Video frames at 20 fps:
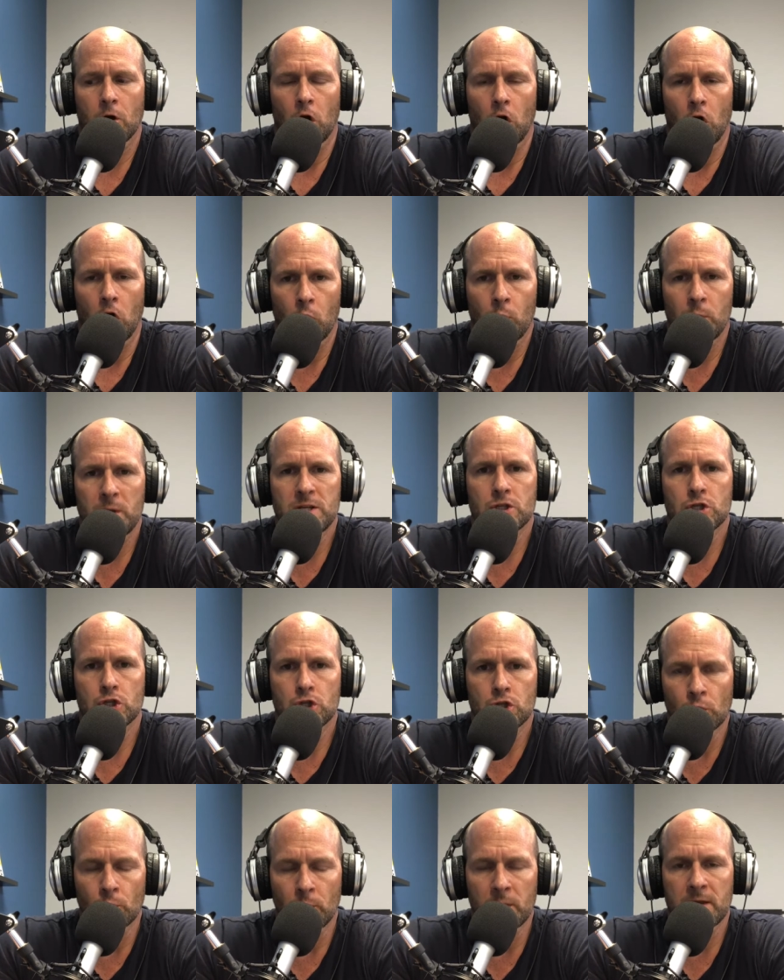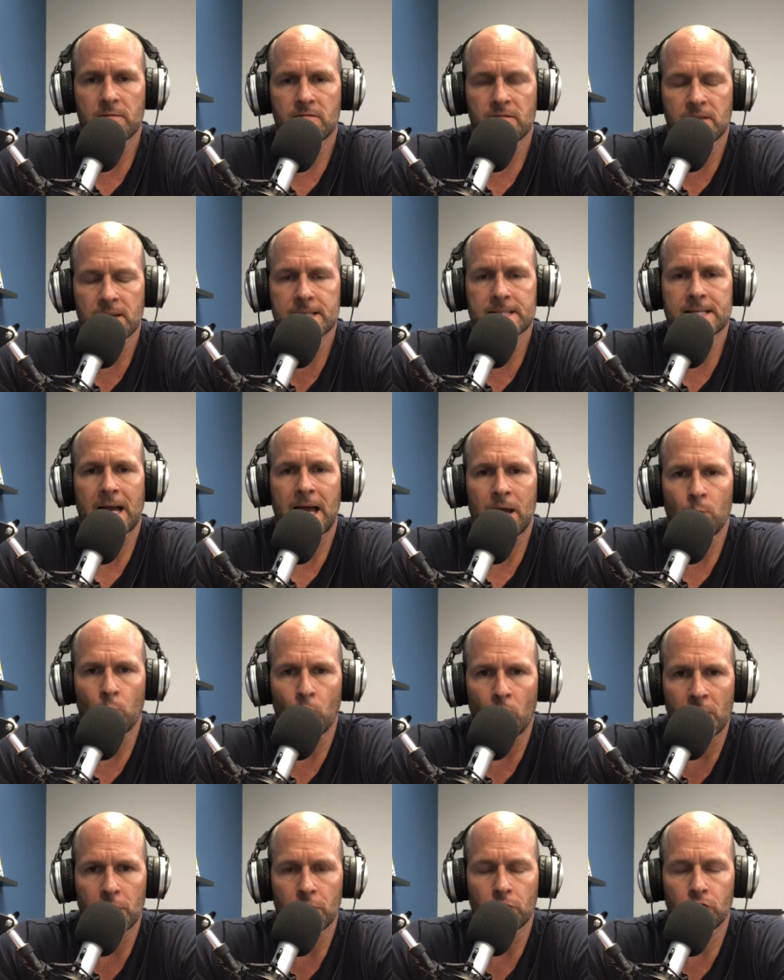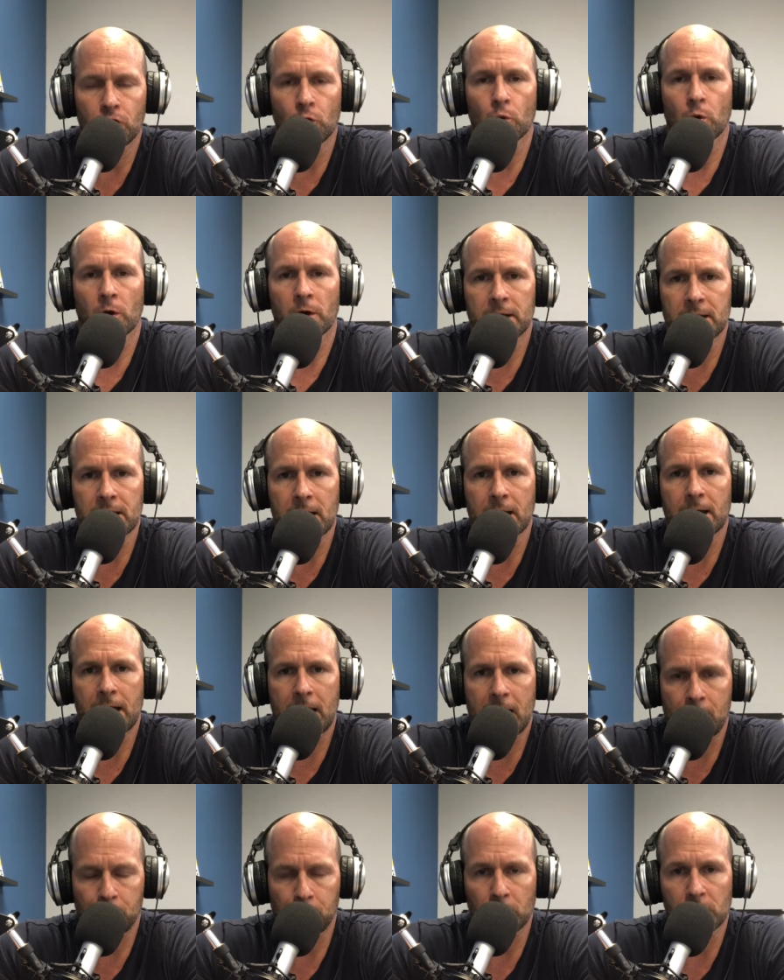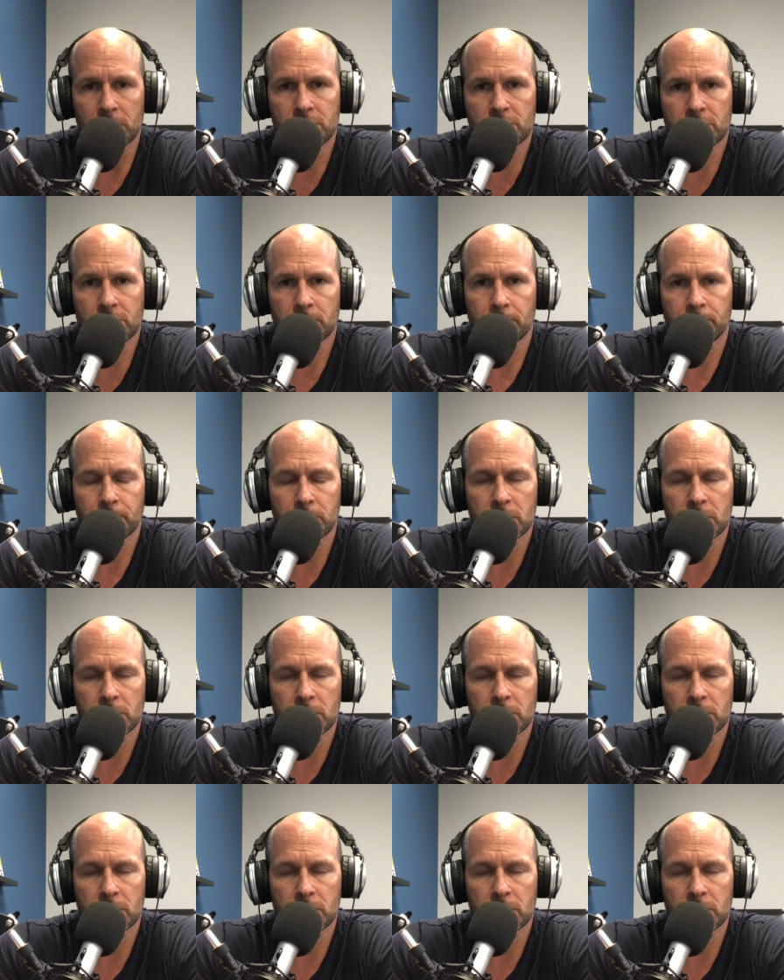always doing things I want to do or get accomplished.